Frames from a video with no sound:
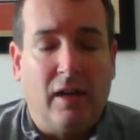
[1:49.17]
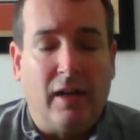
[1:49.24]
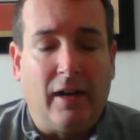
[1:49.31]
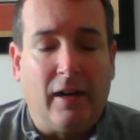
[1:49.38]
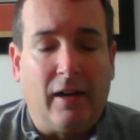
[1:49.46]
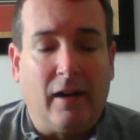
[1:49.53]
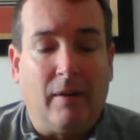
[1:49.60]

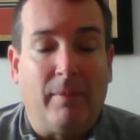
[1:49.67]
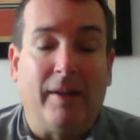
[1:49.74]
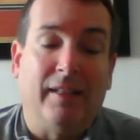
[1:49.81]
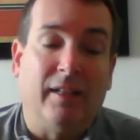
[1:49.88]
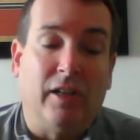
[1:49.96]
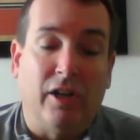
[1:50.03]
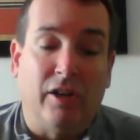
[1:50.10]
I
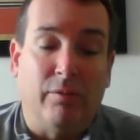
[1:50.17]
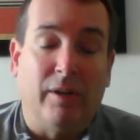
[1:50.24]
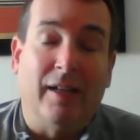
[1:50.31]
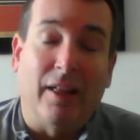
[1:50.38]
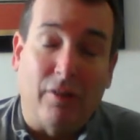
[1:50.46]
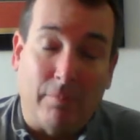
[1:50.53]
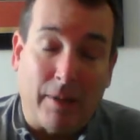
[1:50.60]
did go to
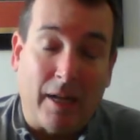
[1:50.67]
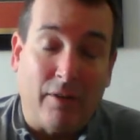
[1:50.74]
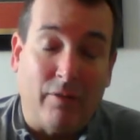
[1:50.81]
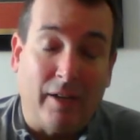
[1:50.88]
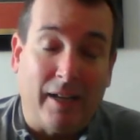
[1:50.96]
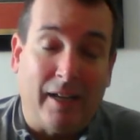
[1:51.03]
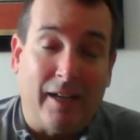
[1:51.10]
another
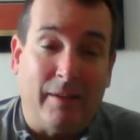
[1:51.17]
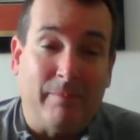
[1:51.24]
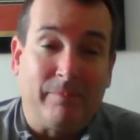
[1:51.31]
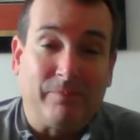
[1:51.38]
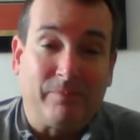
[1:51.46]
Penguin game